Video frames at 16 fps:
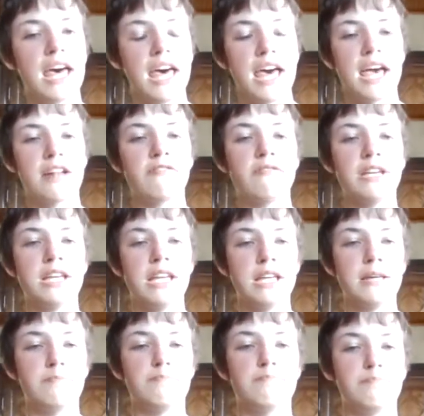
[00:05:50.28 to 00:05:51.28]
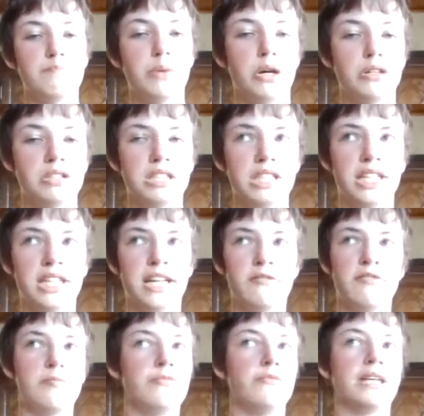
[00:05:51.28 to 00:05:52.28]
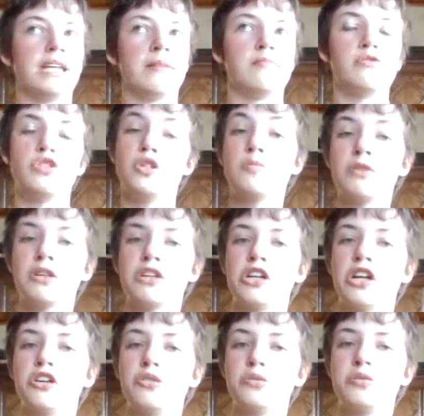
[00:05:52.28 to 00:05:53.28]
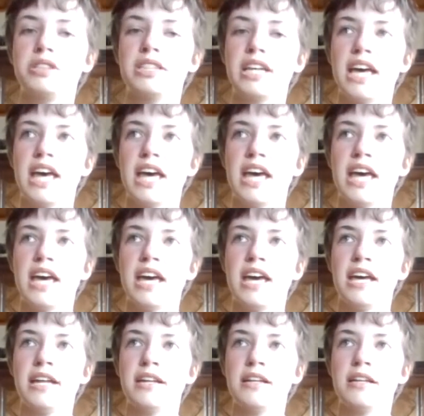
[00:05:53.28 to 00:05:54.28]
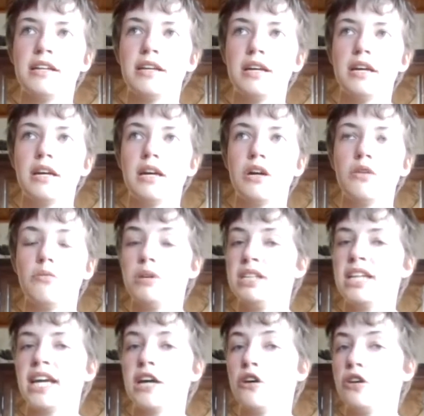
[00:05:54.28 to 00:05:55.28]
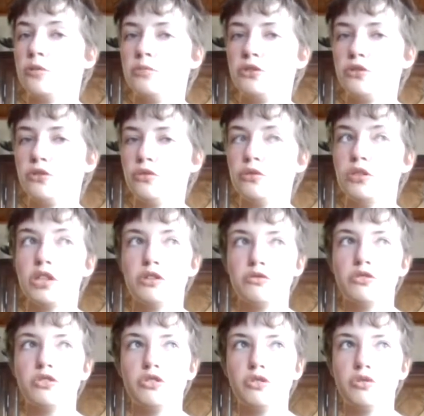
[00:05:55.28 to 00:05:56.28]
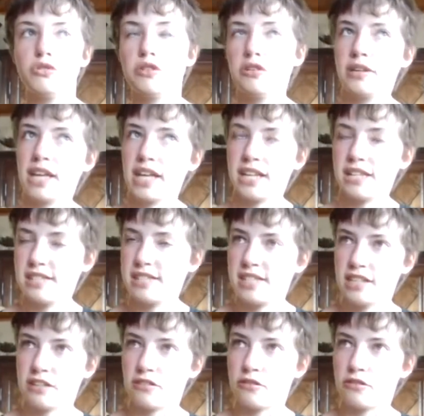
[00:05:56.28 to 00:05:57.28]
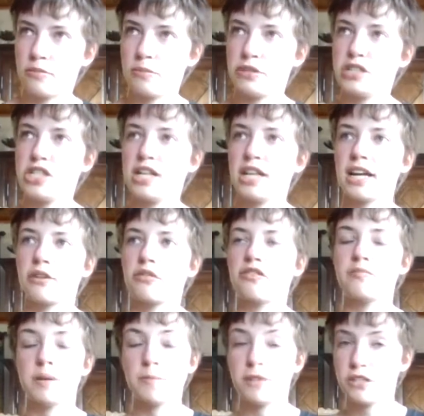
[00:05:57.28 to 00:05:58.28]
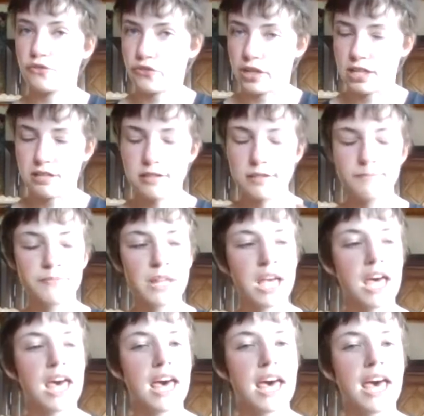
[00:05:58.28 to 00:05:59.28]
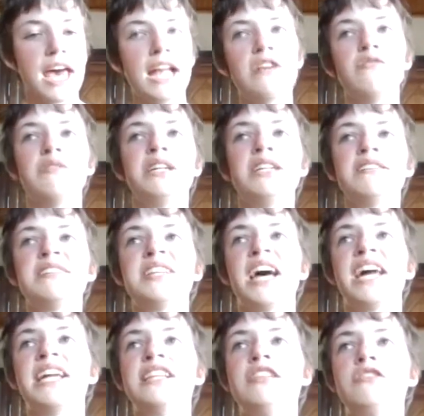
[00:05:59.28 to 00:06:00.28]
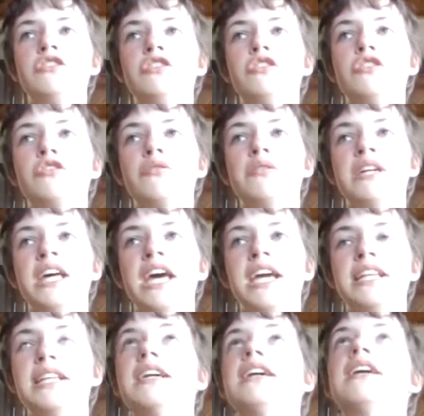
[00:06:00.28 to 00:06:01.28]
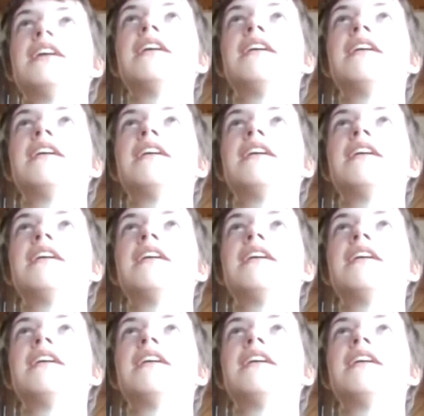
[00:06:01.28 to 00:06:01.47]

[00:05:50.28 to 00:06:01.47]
And we bonded and we became super close, and one day I hope to go to the UK and see her, but she's like one of my best friends. And we decided to create